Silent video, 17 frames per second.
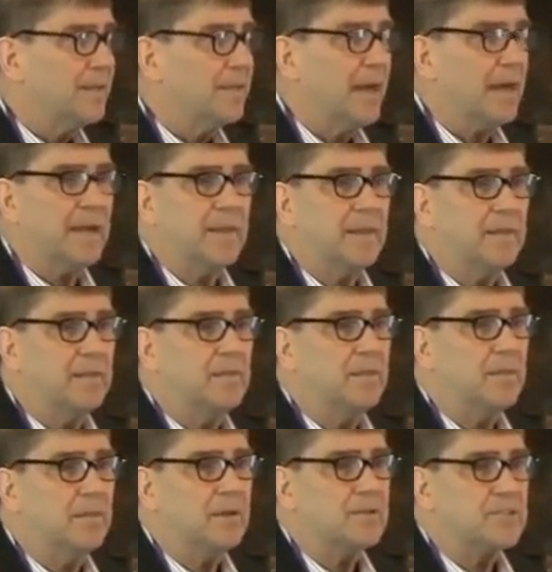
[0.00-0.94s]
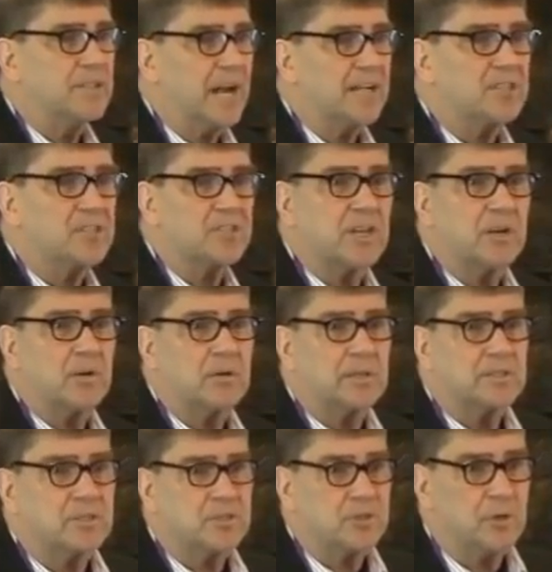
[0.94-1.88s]
They, there's not a single
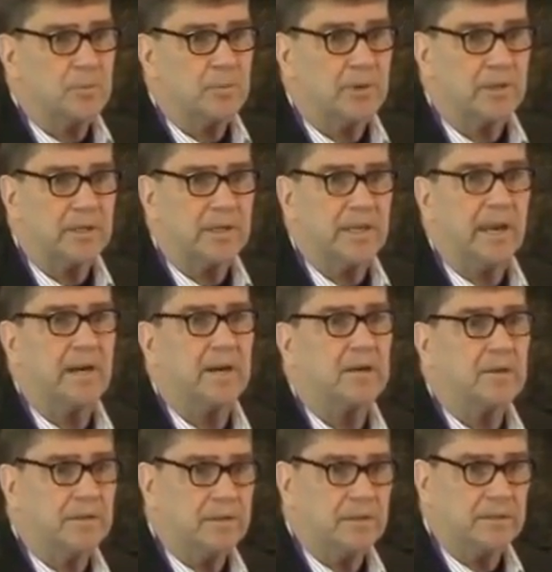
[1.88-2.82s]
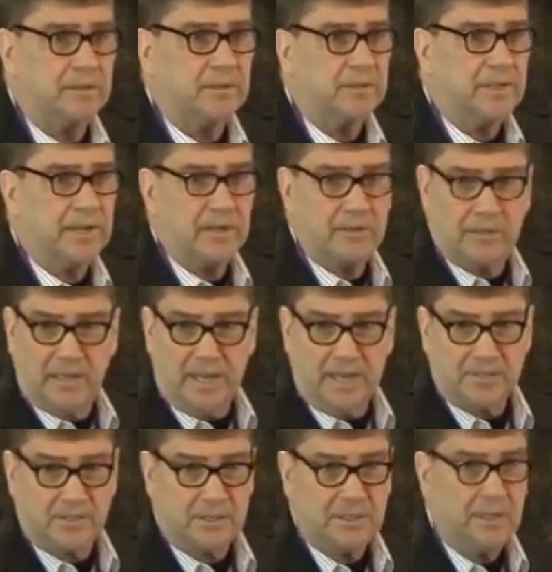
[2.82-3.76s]
consumer to care, that could care
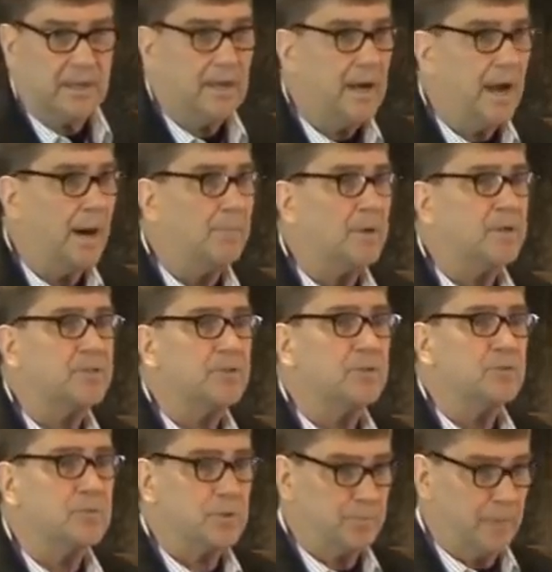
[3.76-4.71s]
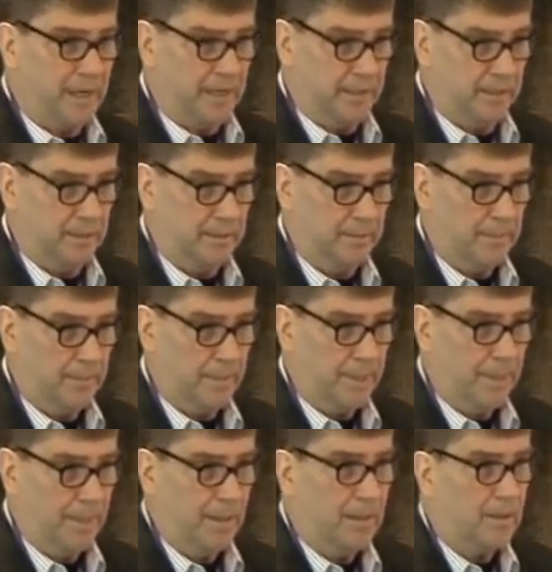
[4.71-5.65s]
less how much you spend.
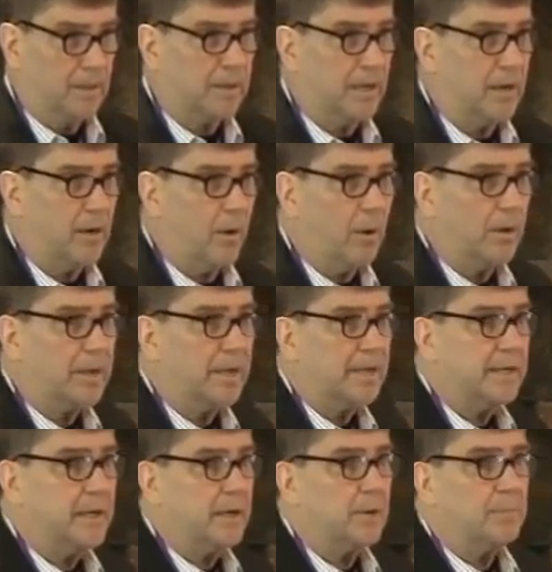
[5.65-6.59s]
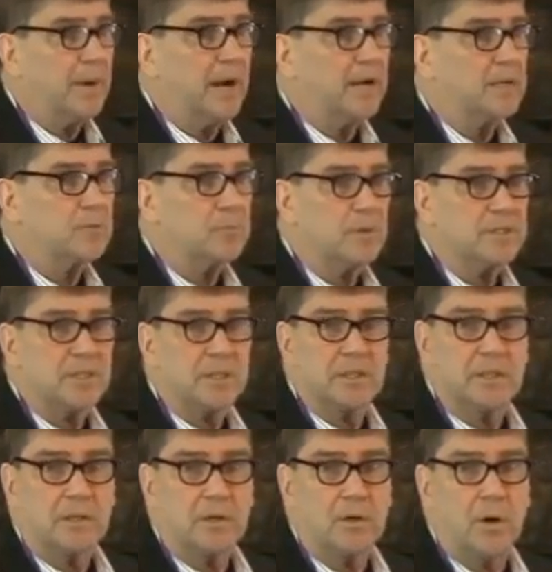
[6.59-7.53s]
Okay, all they care about is what's it
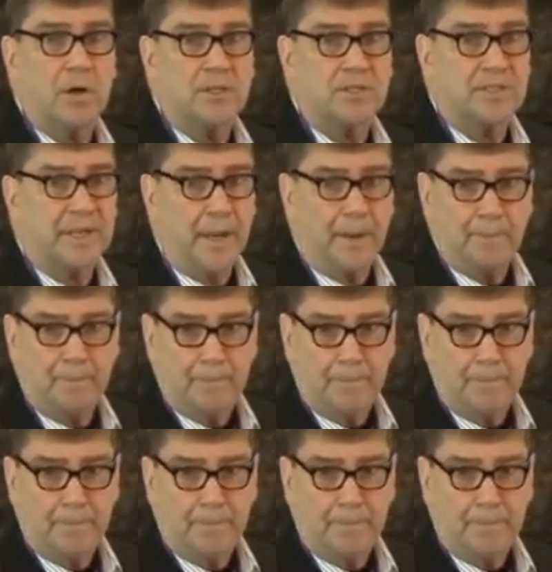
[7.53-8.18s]
going to cost them.